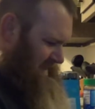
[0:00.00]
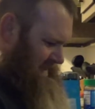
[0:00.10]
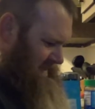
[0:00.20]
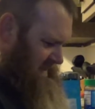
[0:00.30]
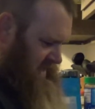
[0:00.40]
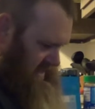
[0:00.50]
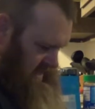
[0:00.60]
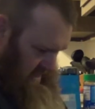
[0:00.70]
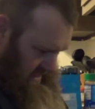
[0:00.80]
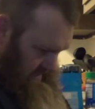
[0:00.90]
uh,
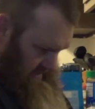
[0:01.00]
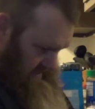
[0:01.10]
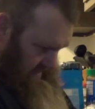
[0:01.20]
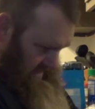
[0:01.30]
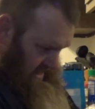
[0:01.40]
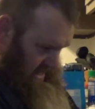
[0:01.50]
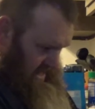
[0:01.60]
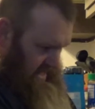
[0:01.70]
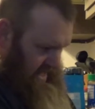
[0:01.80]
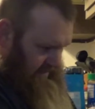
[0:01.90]
uh.
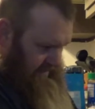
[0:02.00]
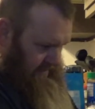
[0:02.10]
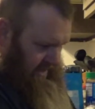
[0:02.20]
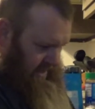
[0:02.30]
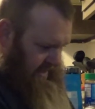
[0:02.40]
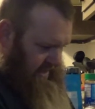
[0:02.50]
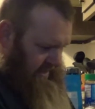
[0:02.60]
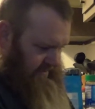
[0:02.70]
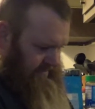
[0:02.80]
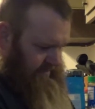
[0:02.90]
Yep, there you
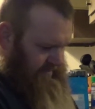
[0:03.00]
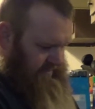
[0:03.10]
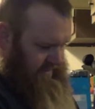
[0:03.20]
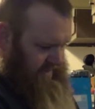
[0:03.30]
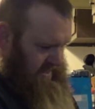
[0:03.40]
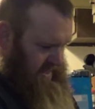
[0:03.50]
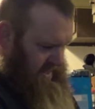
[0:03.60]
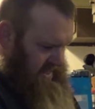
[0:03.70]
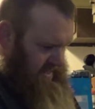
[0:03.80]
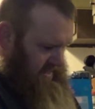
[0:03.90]
go.
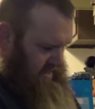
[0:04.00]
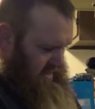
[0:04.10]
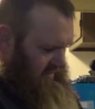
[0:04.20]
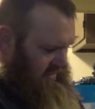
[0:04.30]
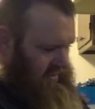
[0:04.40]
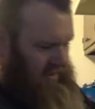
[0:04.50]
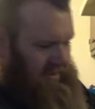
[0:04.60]
So,